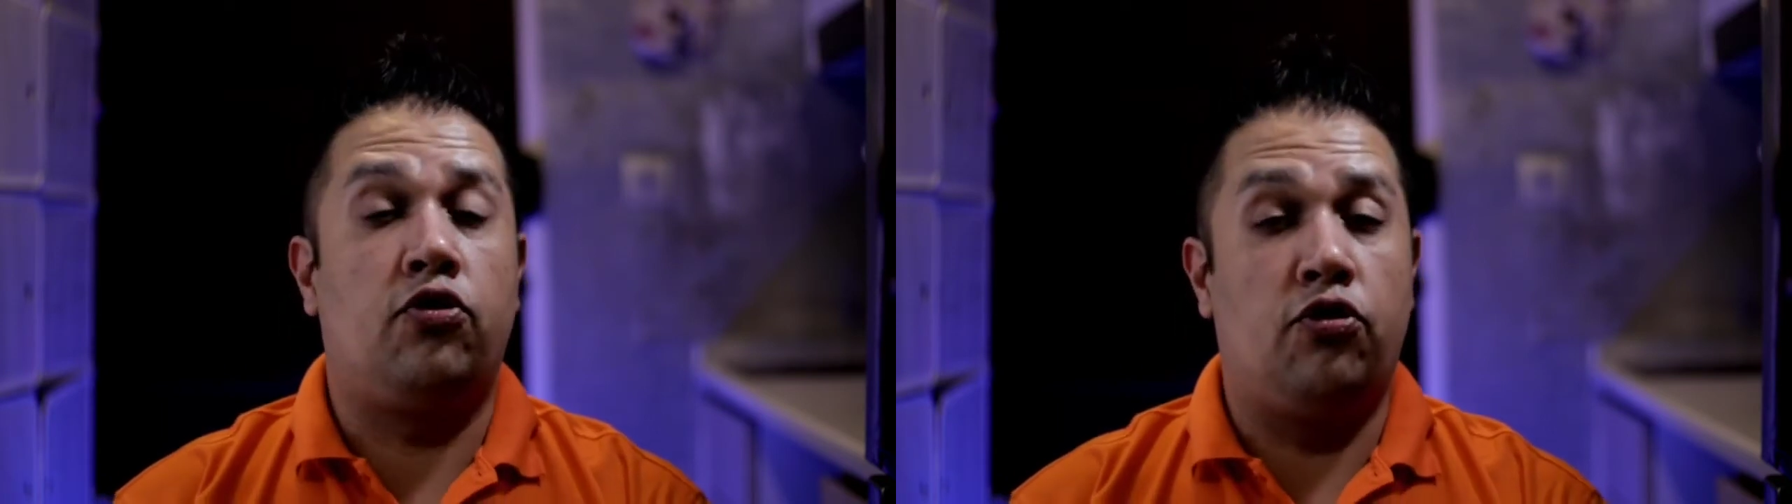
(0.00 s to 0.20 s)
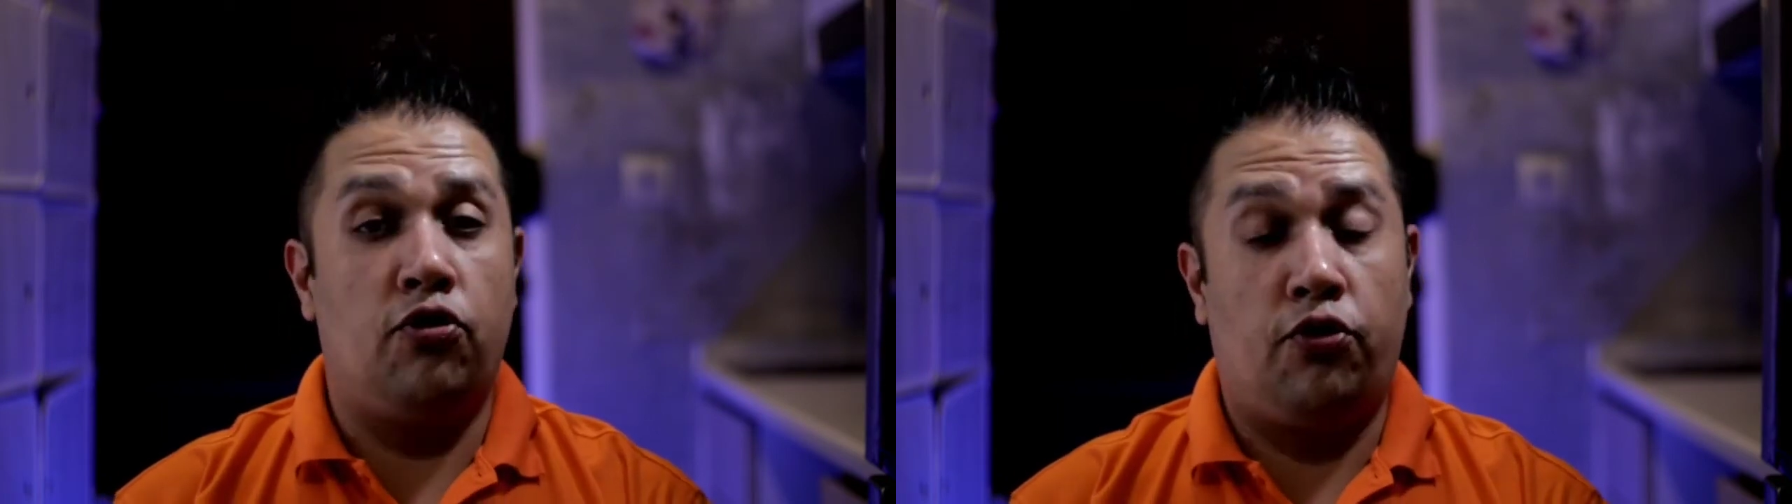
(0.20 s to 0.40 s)

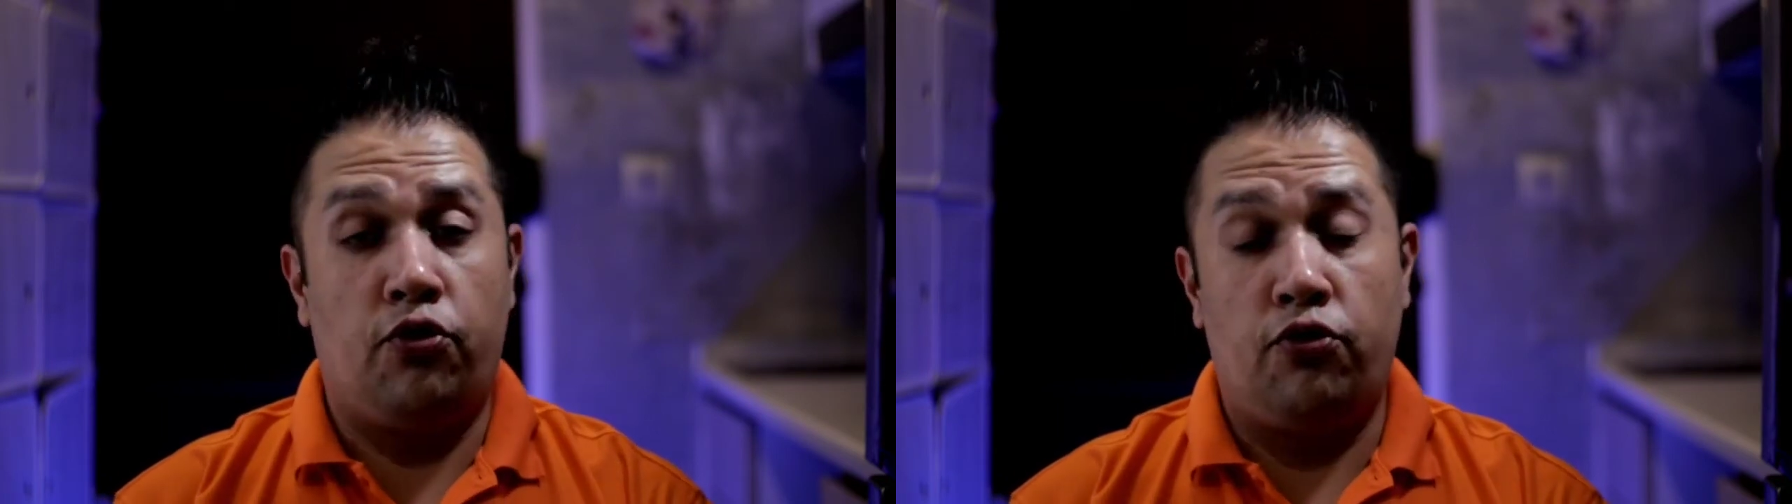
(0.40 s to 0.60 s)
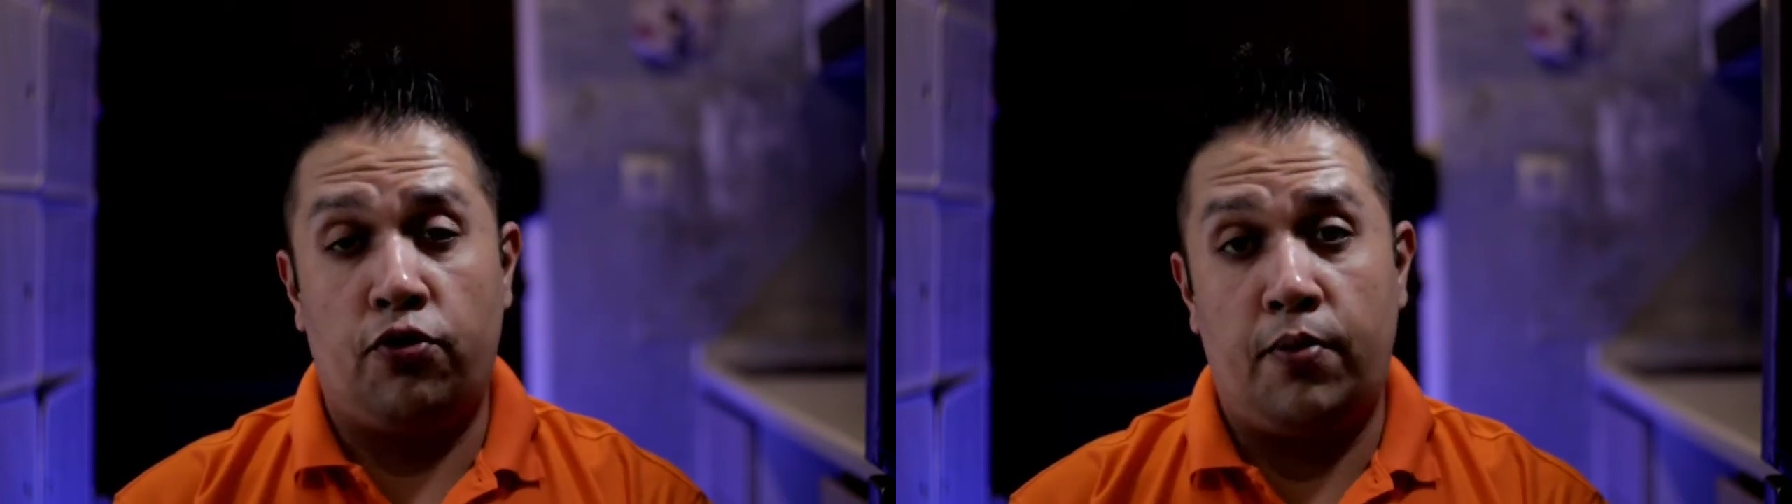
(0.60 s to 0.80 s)

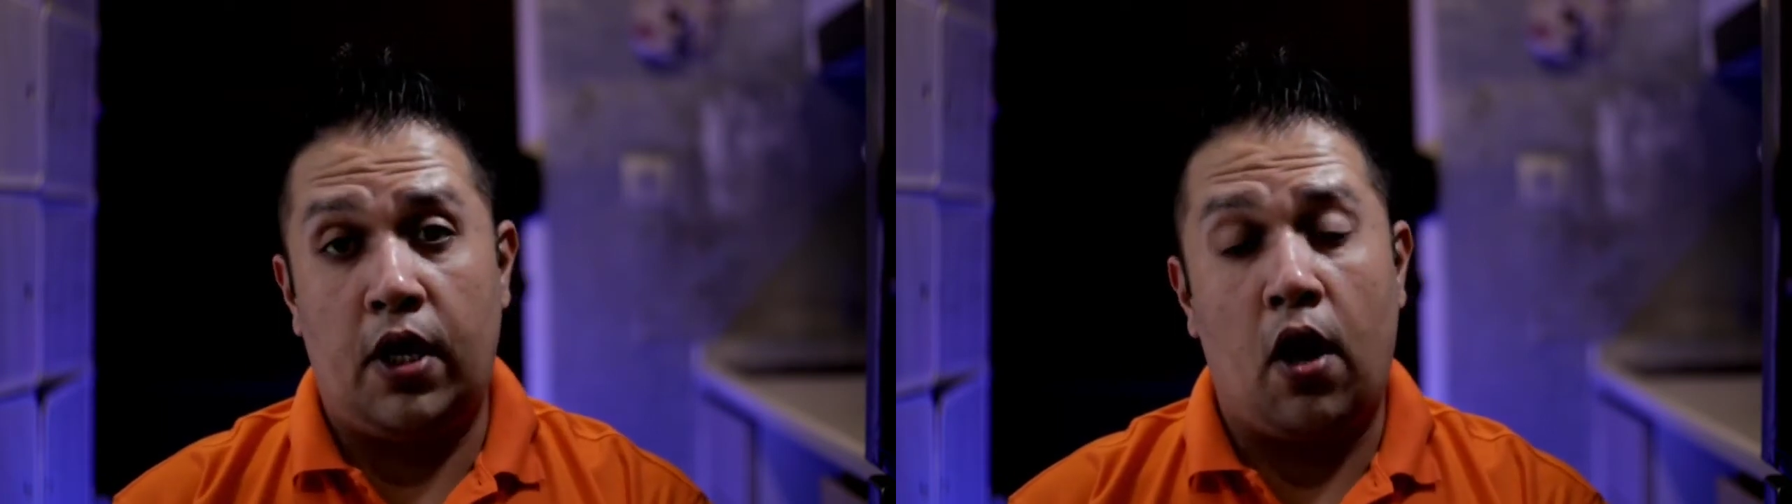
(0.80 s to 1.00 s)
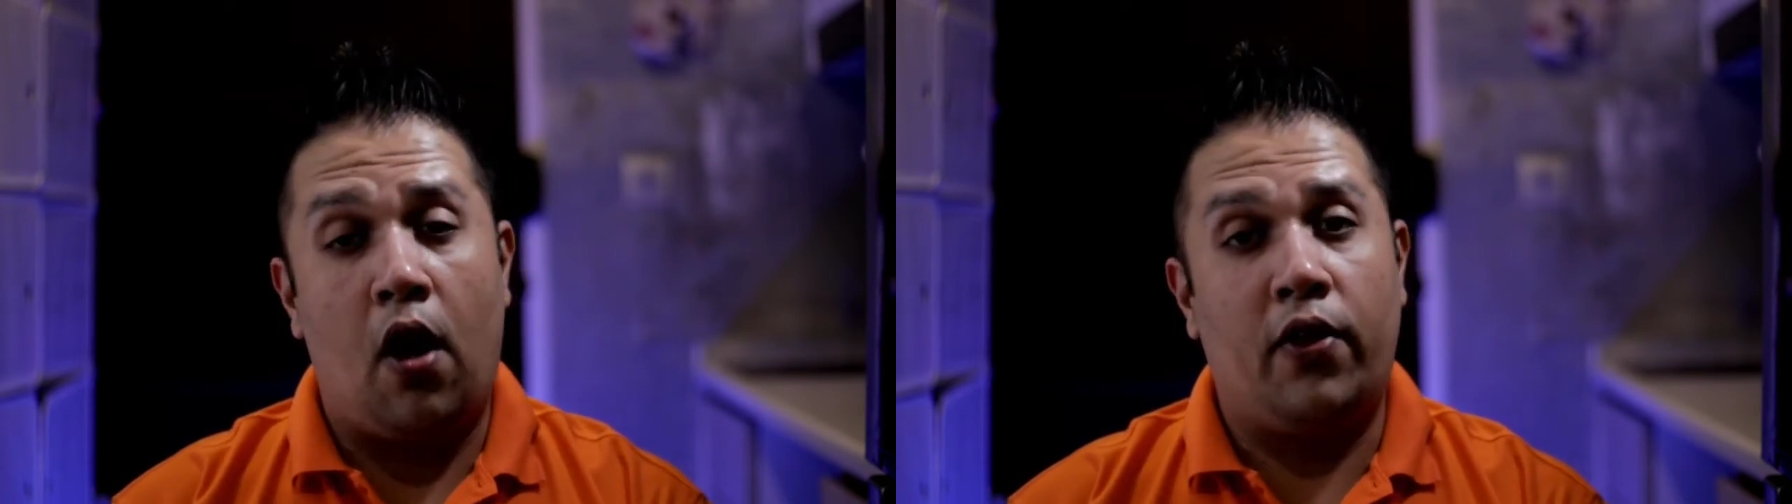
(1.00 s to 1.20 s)
through to
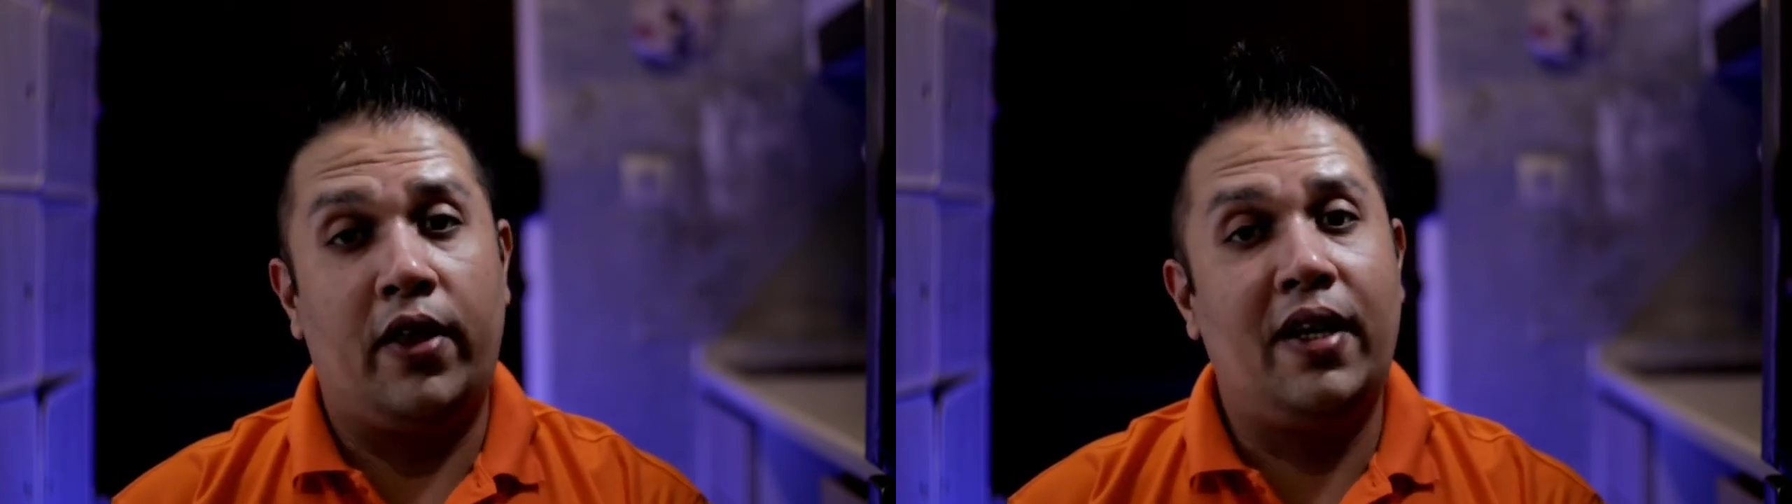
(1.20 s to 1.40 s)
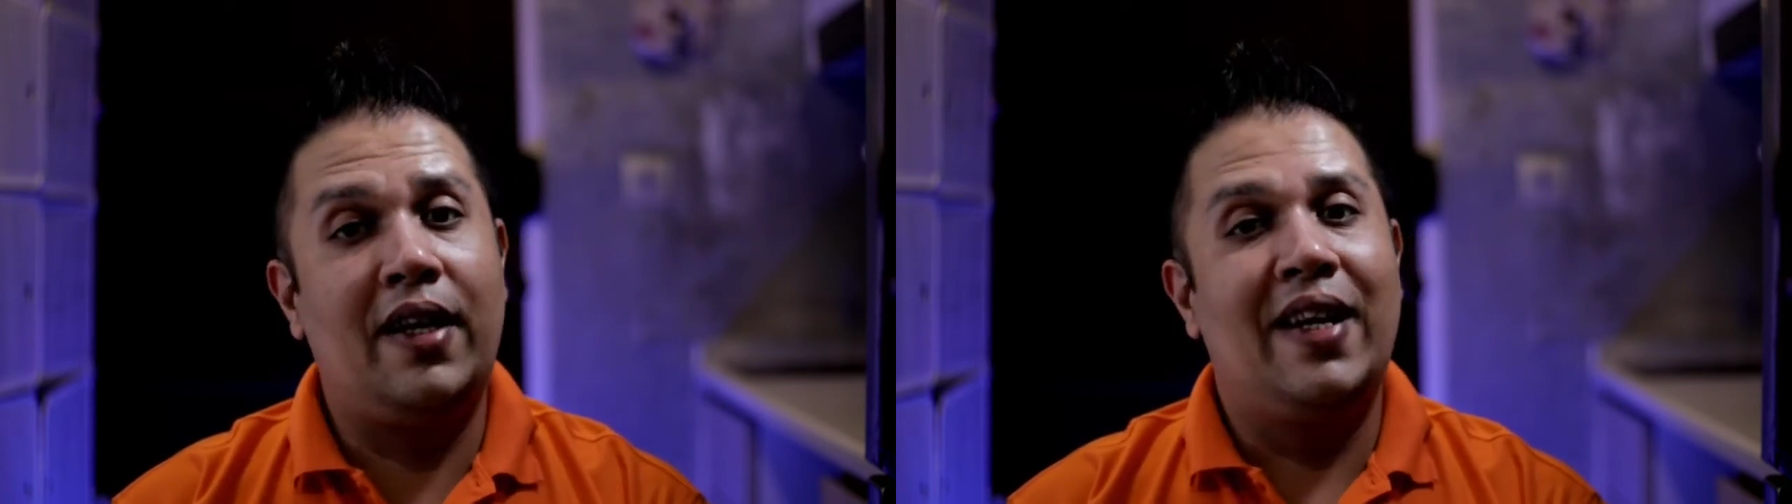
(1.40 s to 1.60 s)
me on
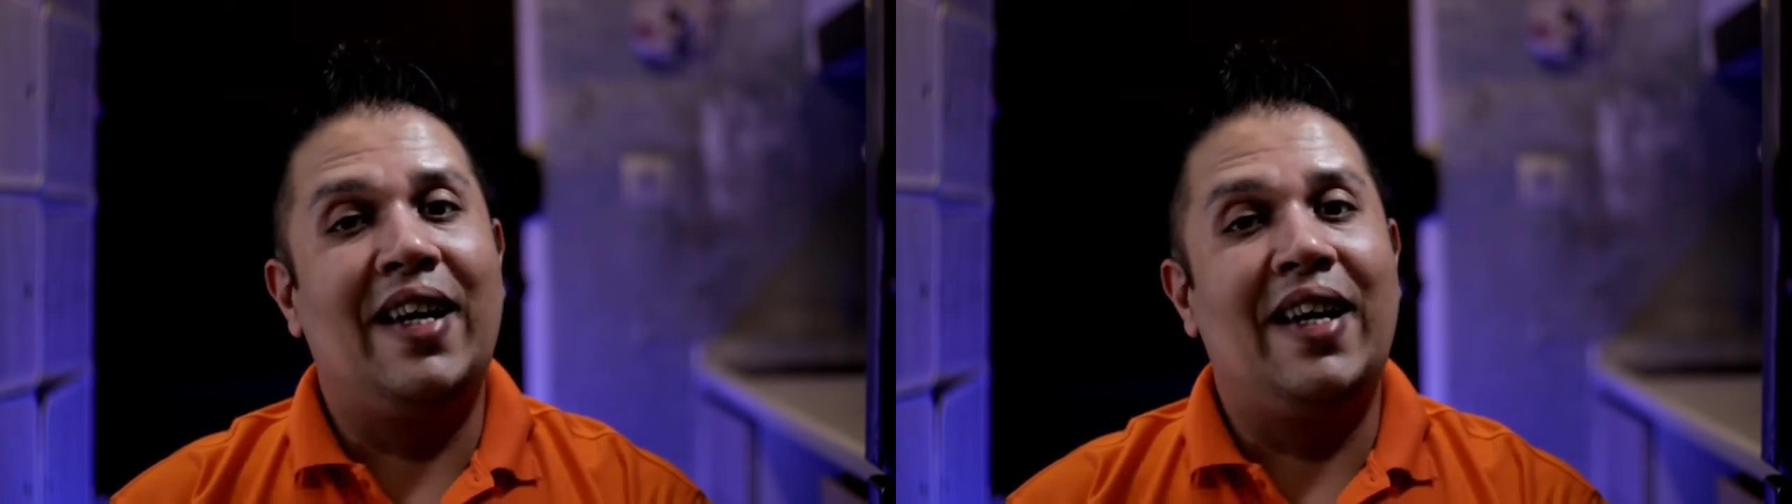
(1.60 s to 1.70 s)
the